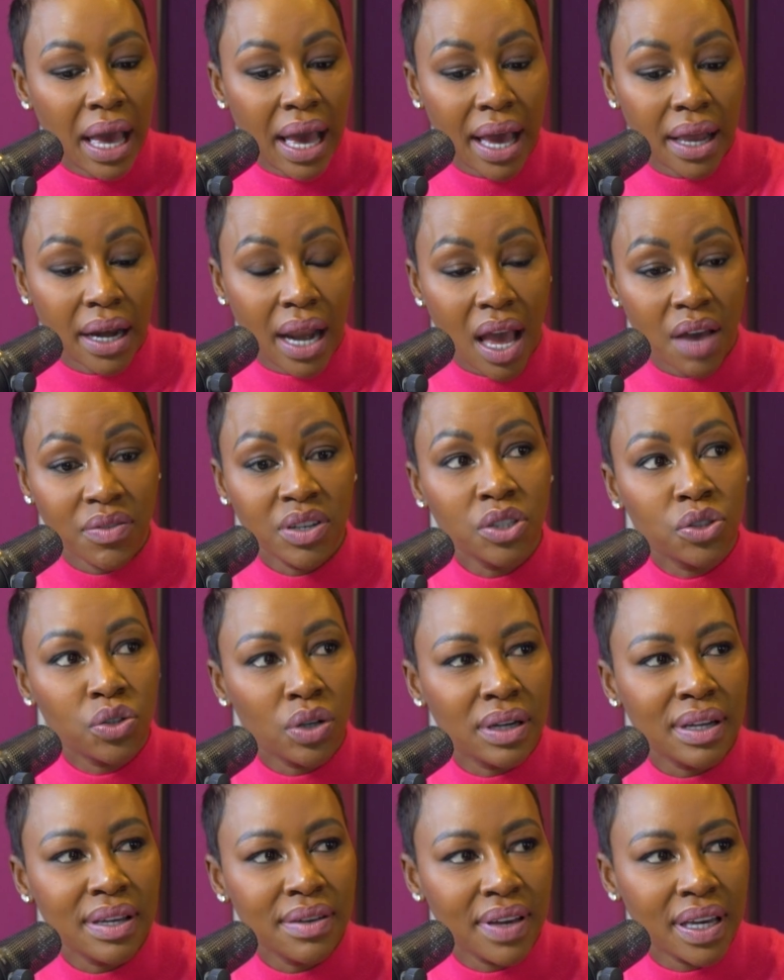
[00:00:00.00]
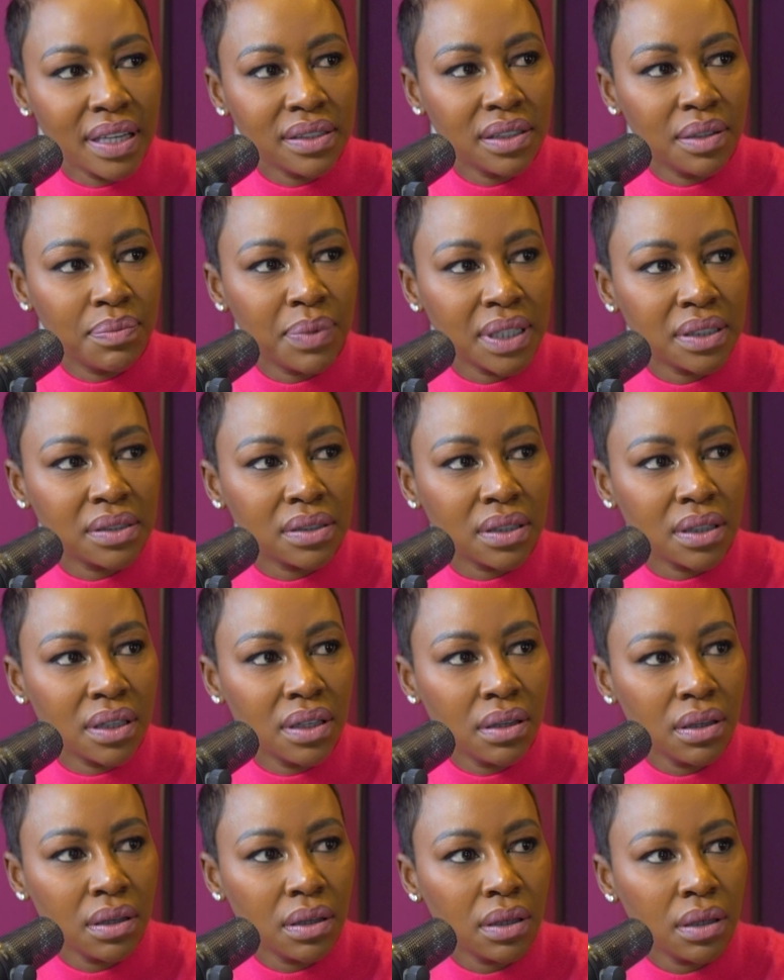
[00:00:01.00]
And having to leave Essie
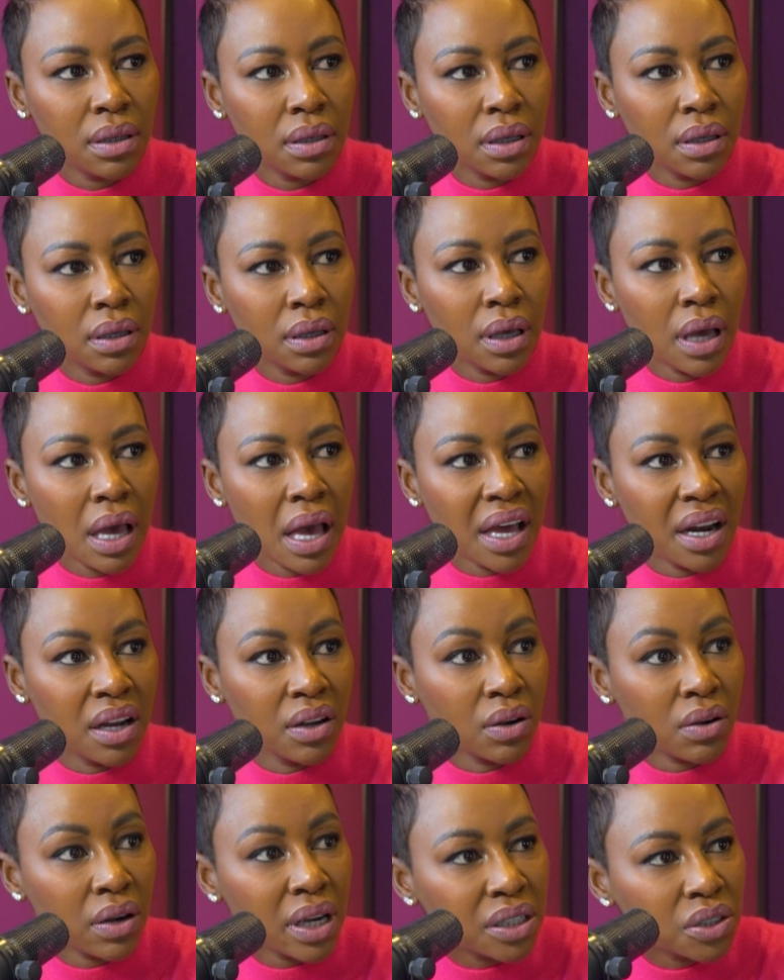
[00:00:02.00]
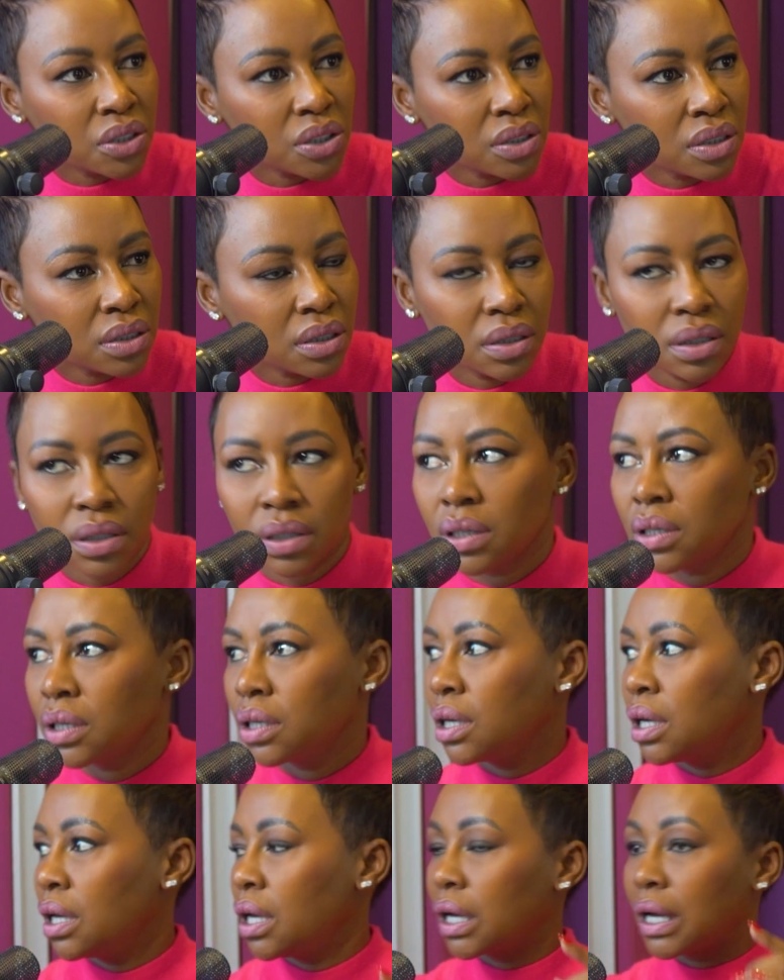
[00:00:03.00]
Bessie at a creche,
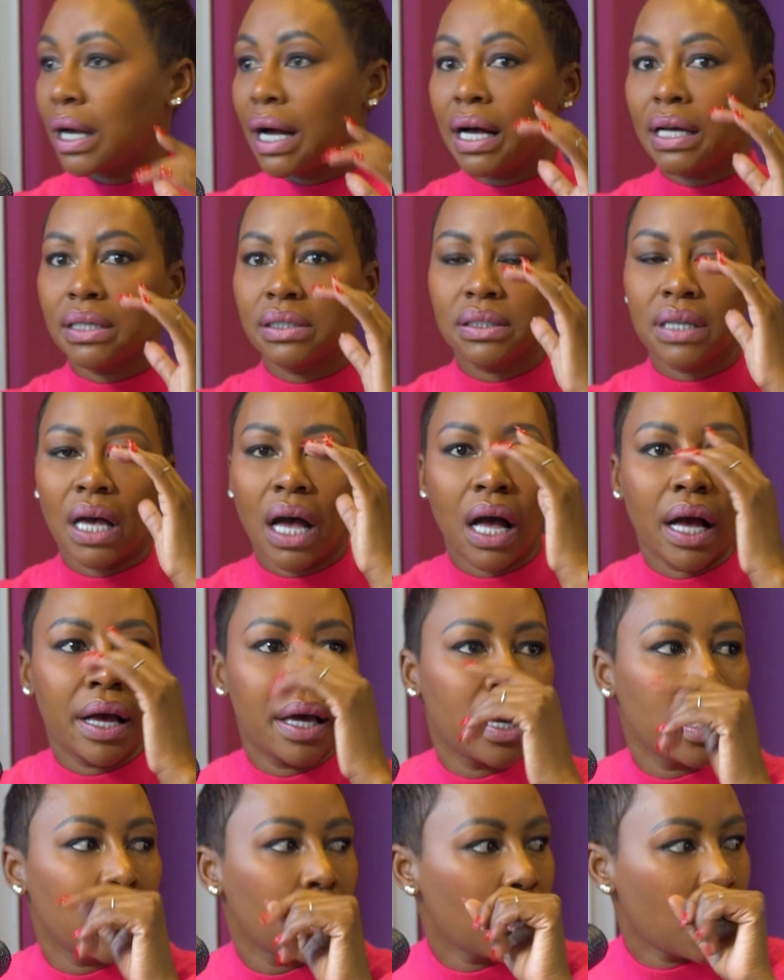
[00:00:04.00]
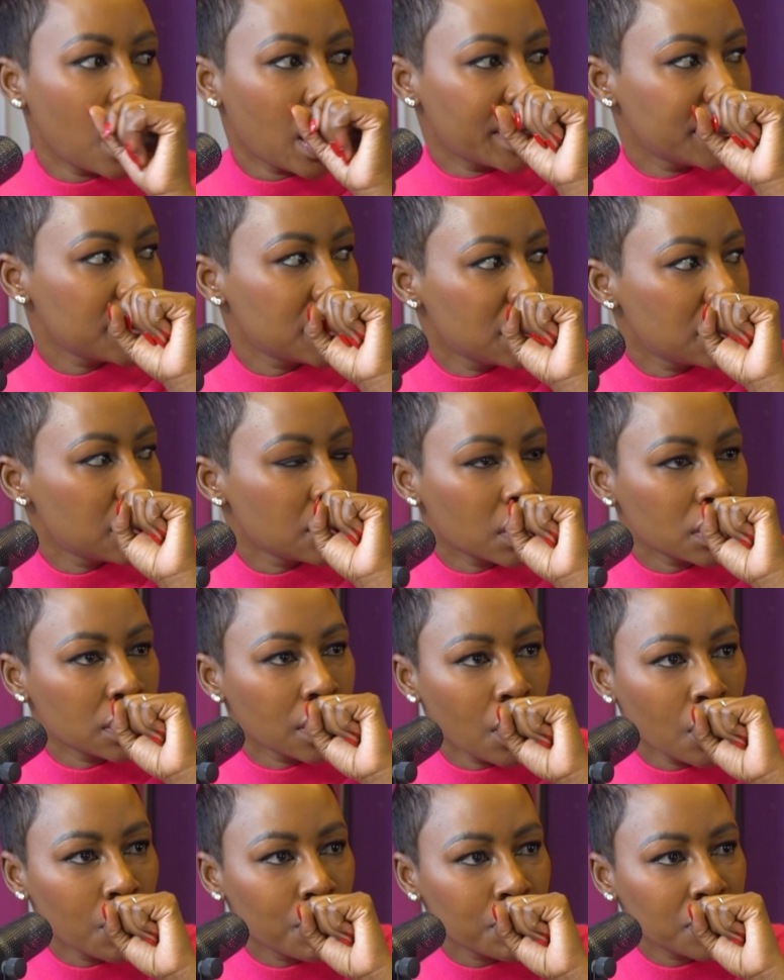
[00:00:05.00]
guys, I did not
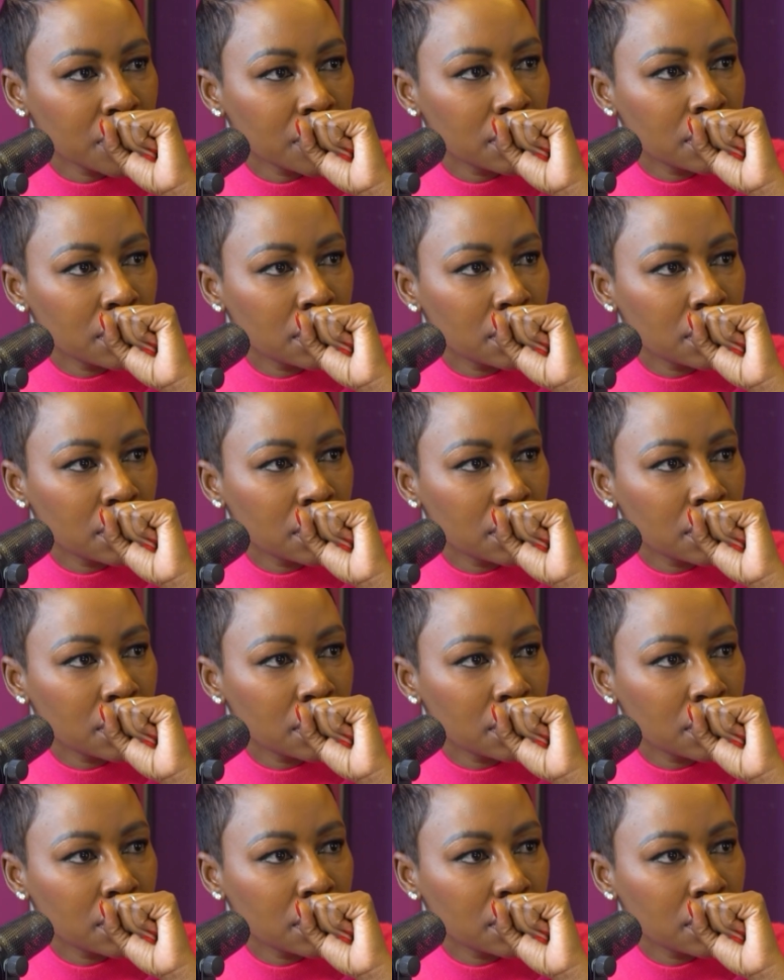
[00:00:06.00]
cope.